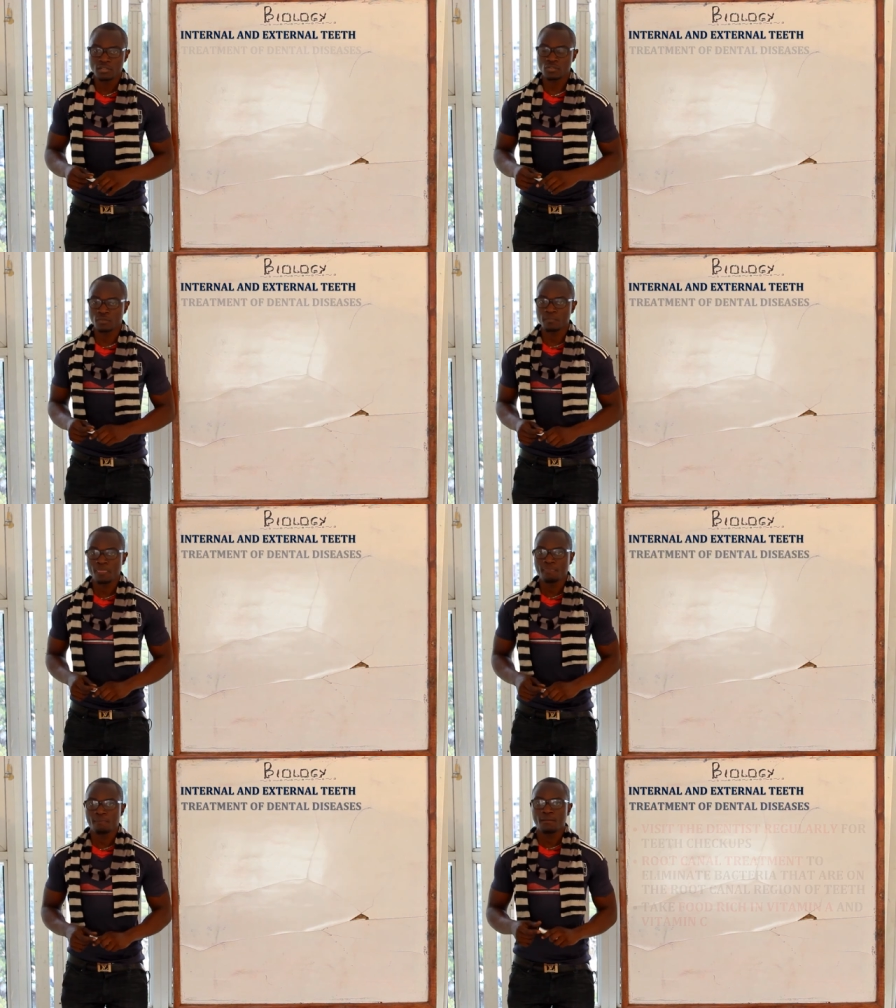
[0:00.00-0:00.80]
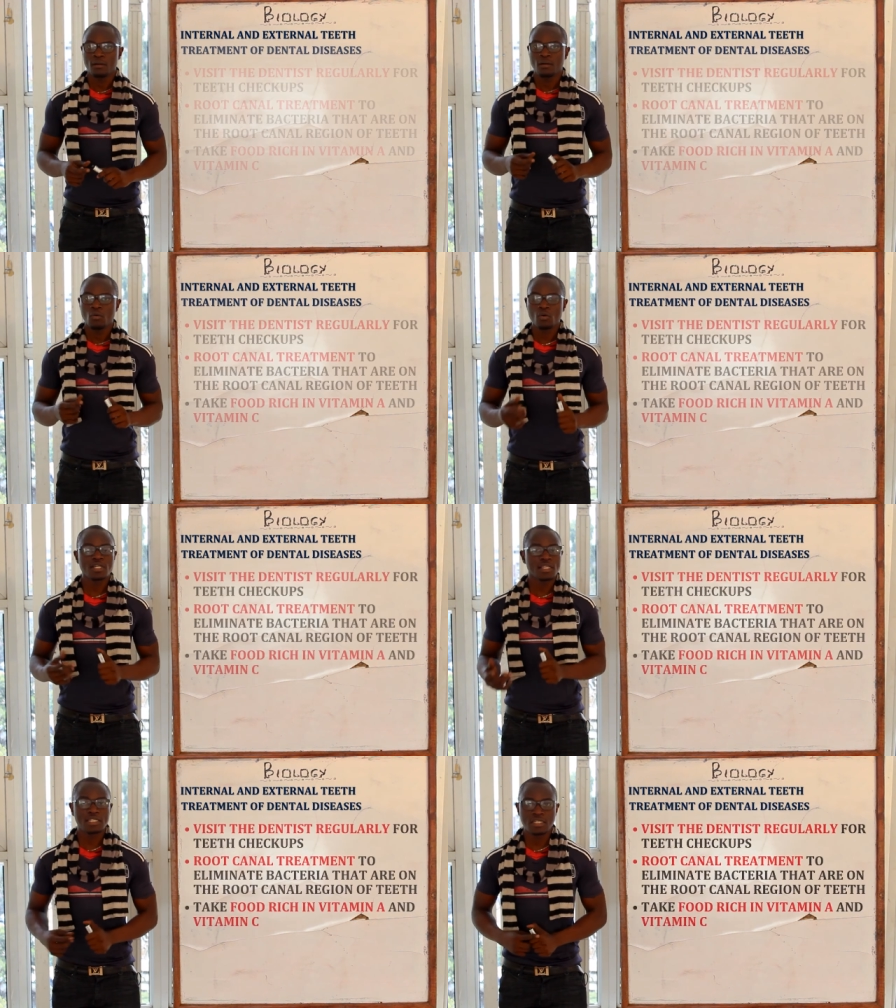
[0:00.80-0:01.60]
So
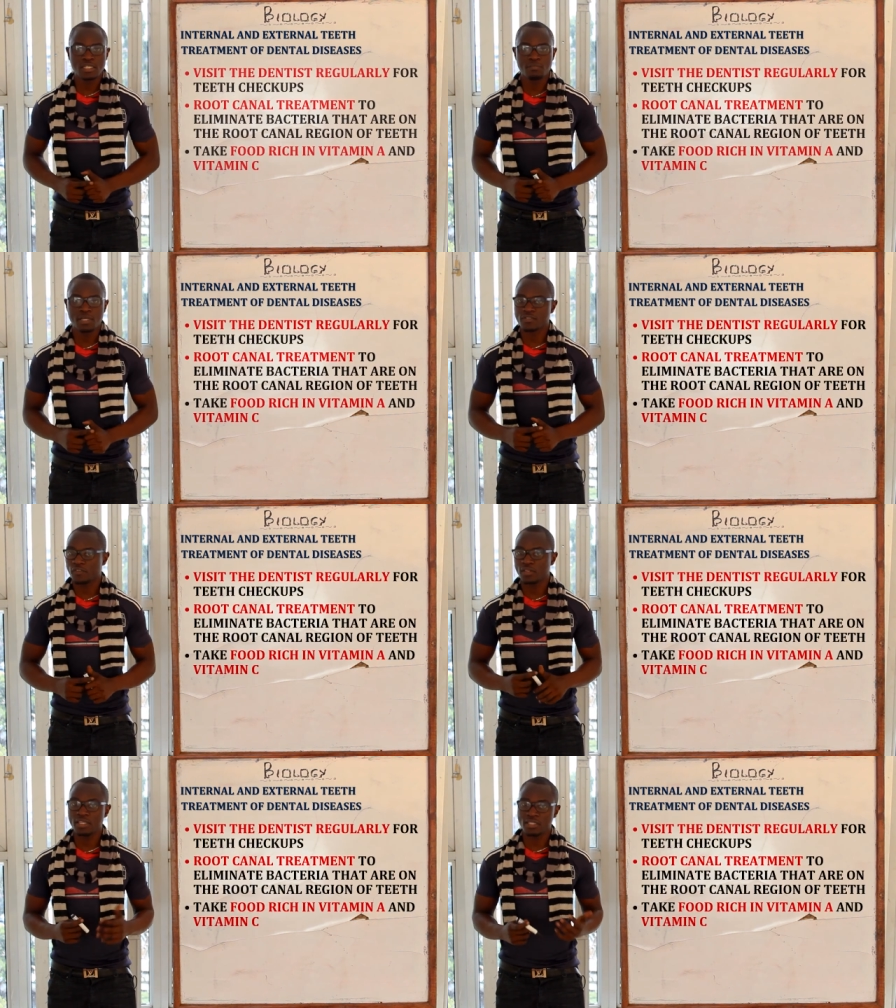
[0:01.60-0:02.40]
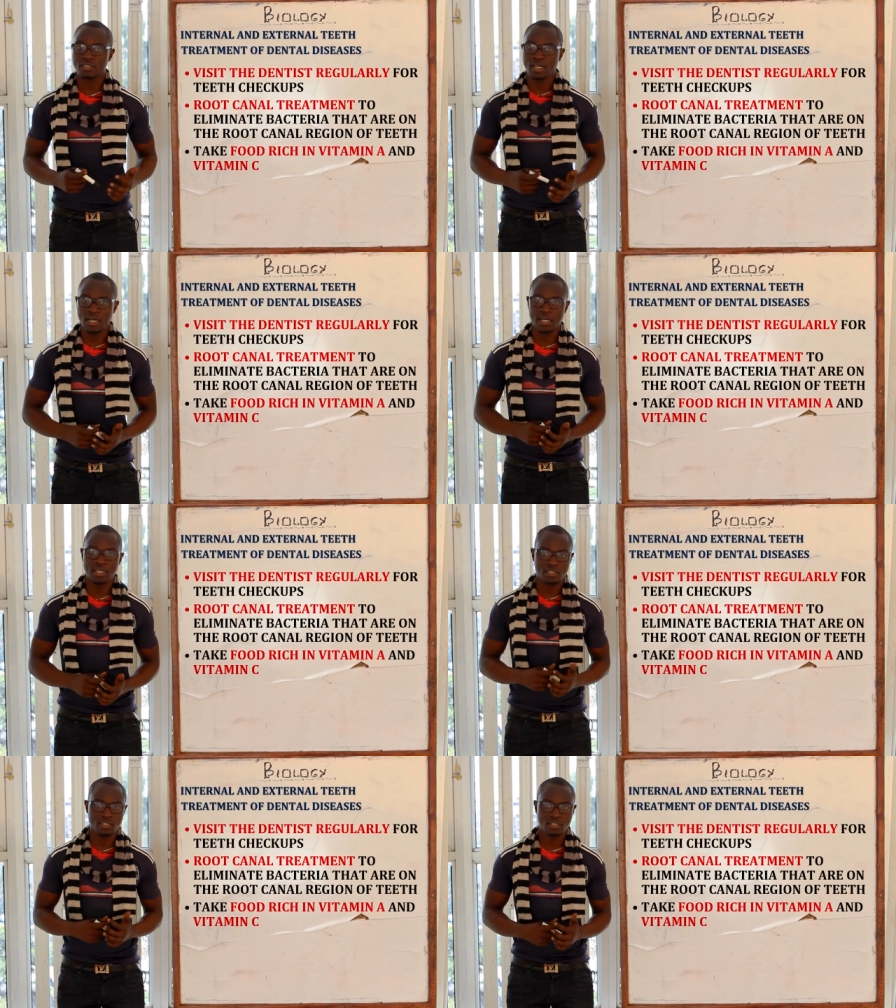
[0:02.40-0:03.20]
what are the treatments for these uh,
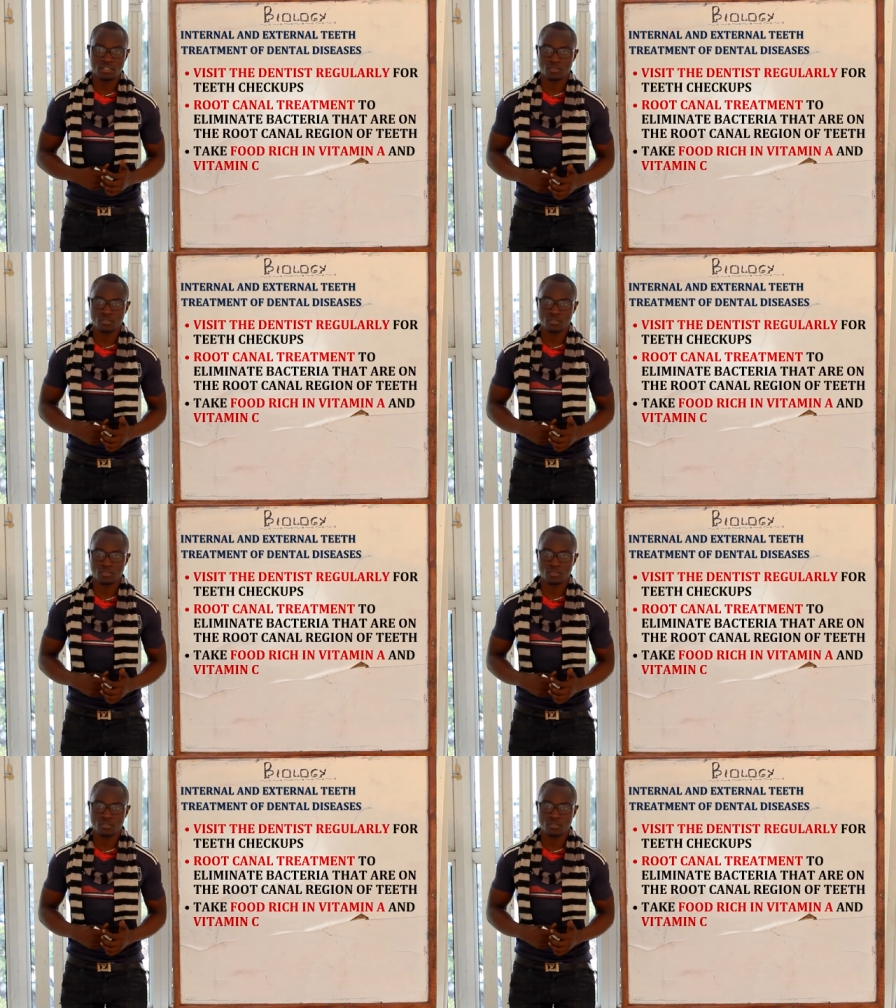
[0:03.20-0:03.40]
diseases?